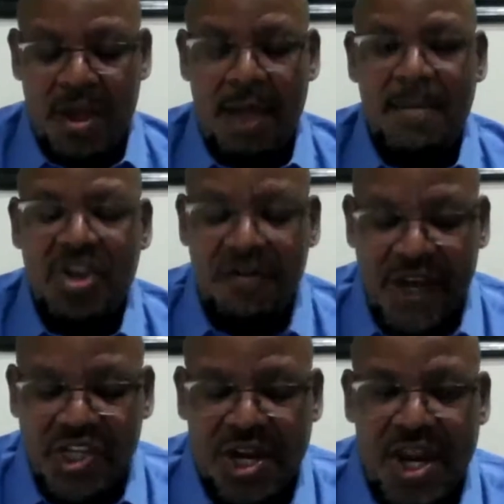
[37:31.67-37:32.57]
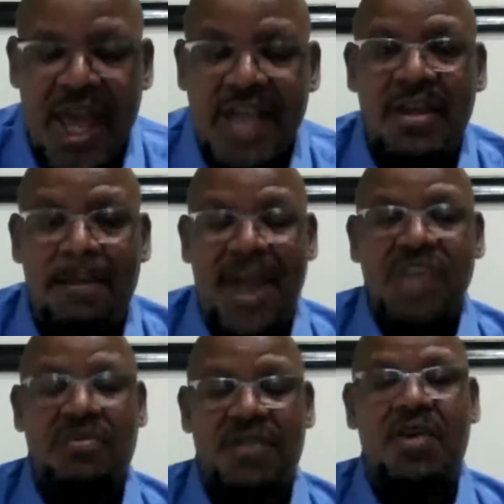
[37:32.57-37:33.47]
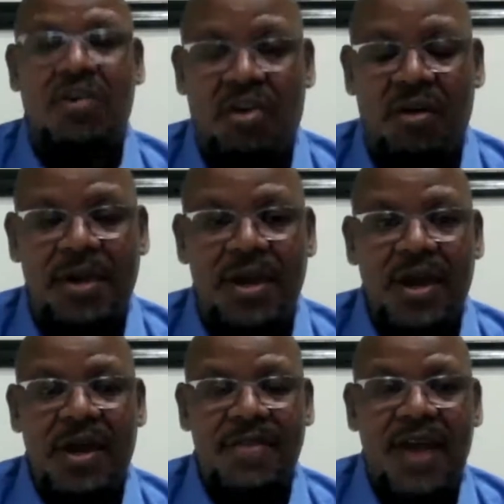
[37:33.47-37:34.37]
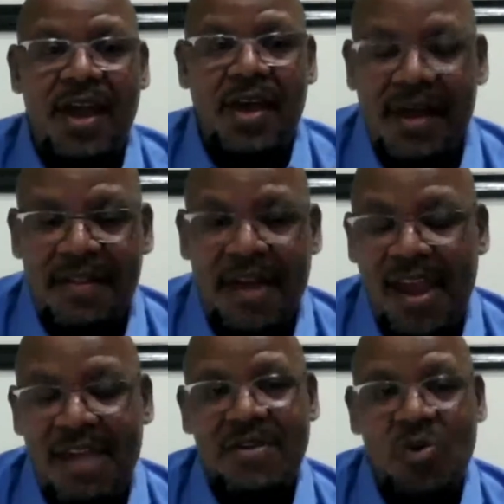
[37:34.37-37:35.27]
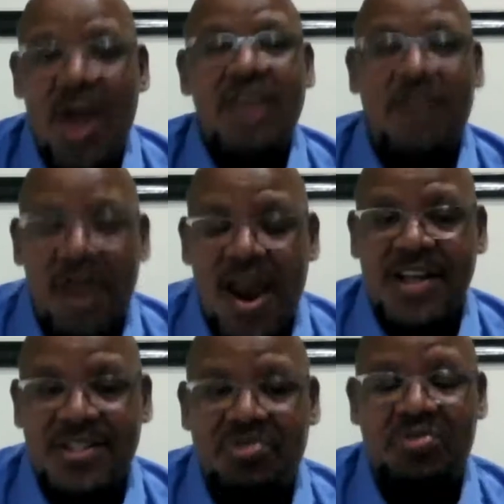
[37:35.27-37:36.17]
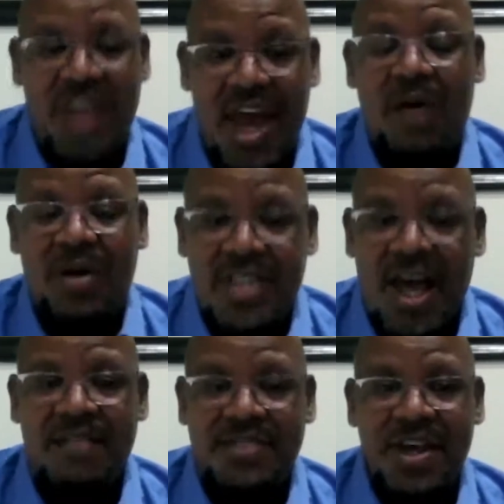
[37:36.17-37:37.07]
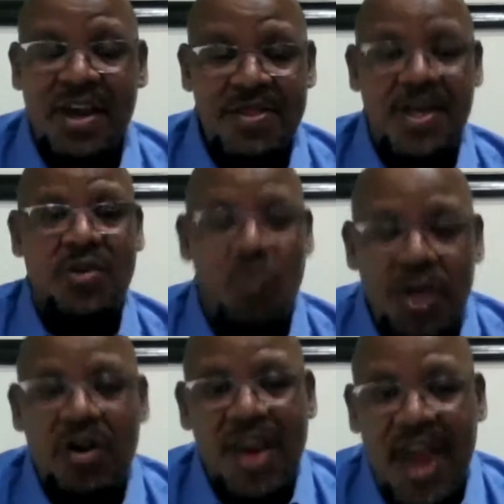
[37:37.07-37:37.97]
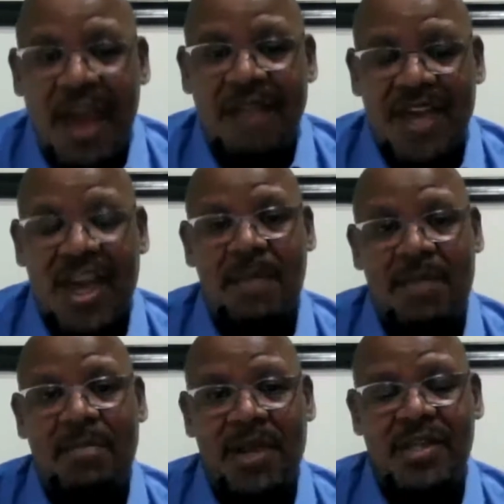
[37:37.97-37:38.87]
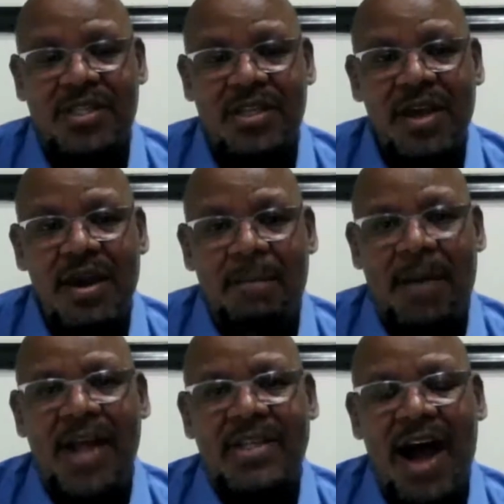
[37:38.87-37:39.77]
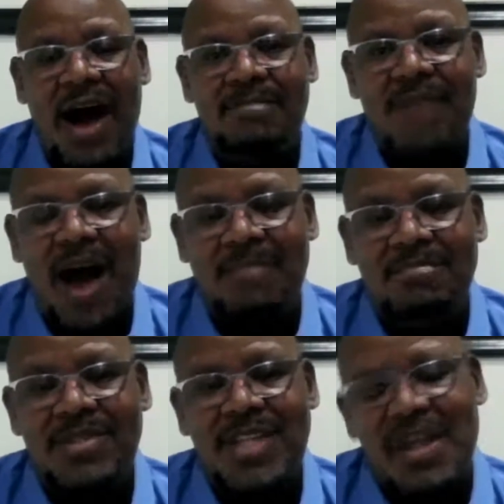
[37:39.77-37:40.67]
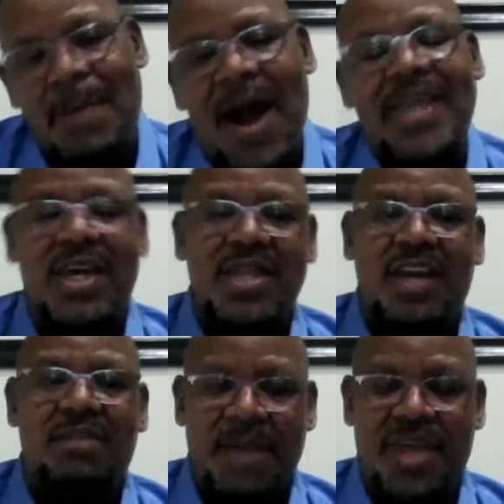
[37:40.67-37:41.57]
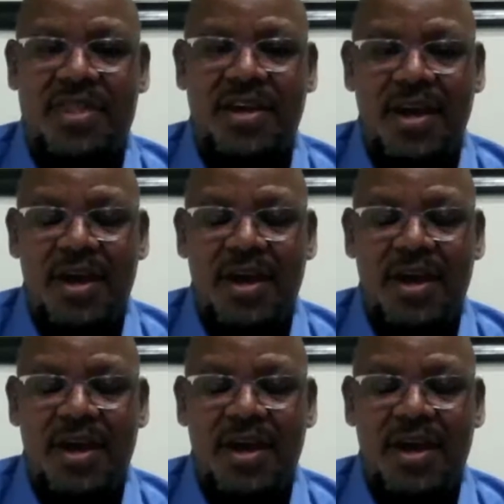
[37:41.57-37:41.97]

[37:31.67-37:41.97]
manufacturing as a base of the economy. They even wait for us to tell ourselves that we don't have the capability. But I'm debunking that myth